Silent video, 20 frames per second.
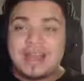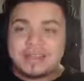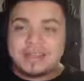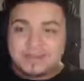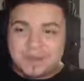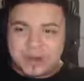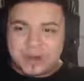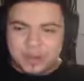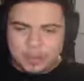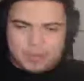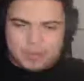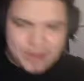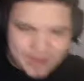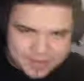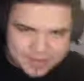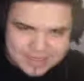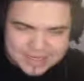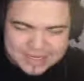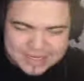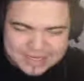everybody doing? My name
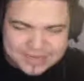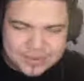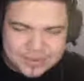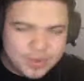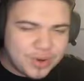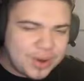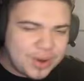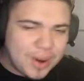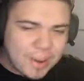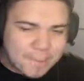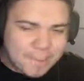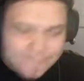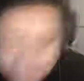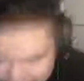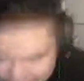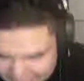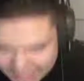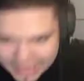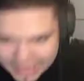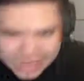is Lex and welcome
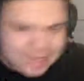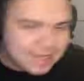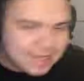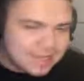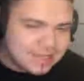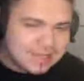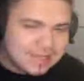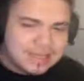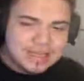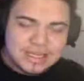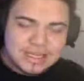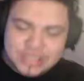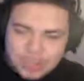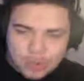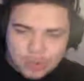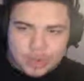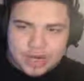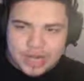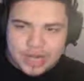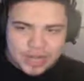back to
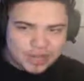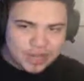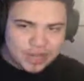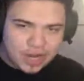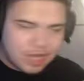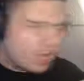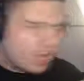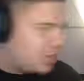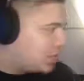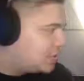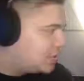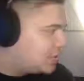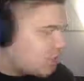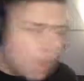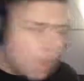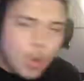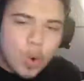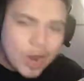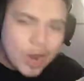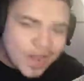another,
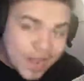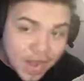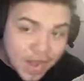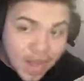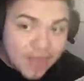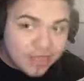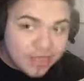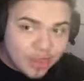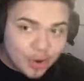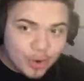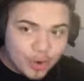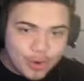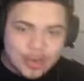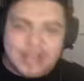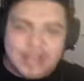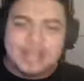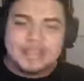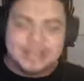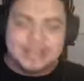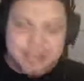to another
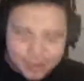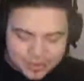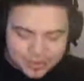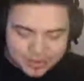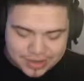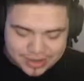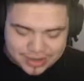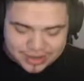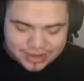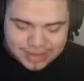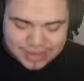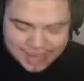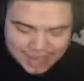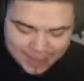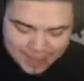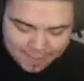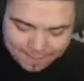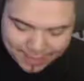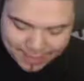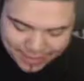Dokkan
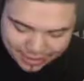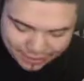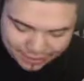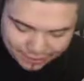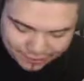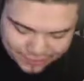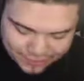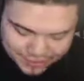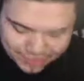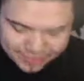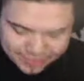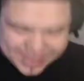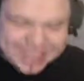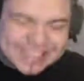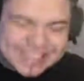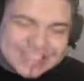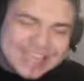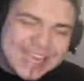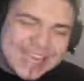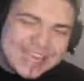Battle video. In
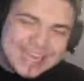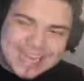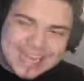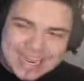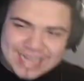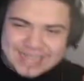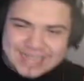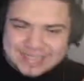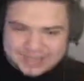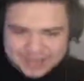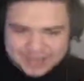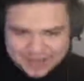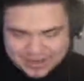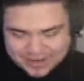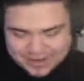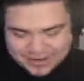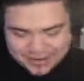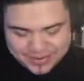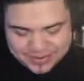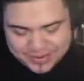today's
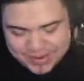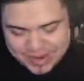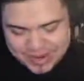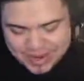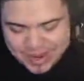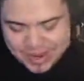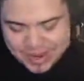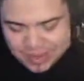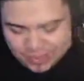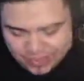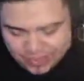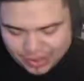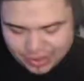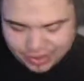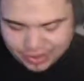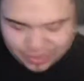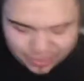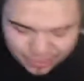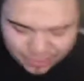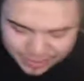video, we are
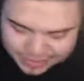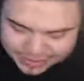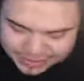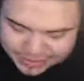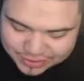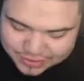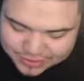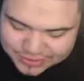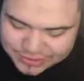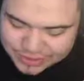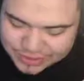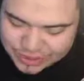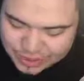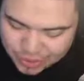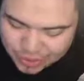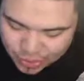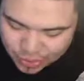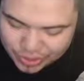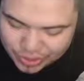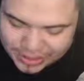going to be
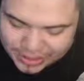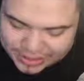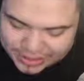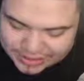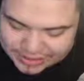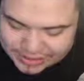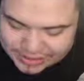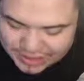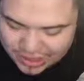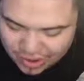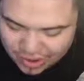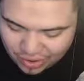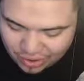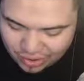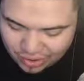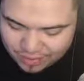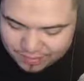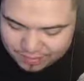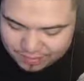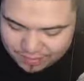showcasing our
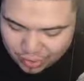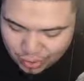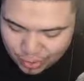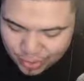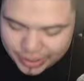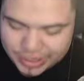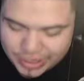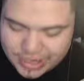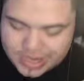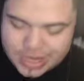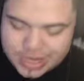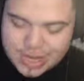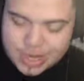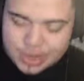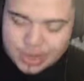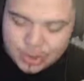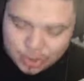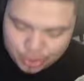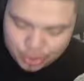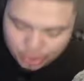boy
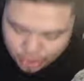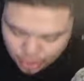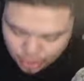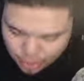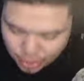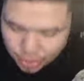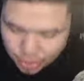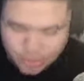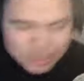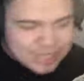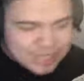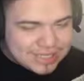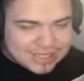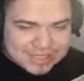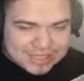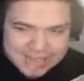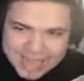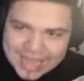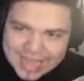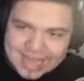Go
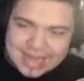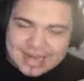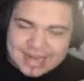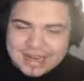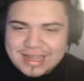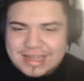10.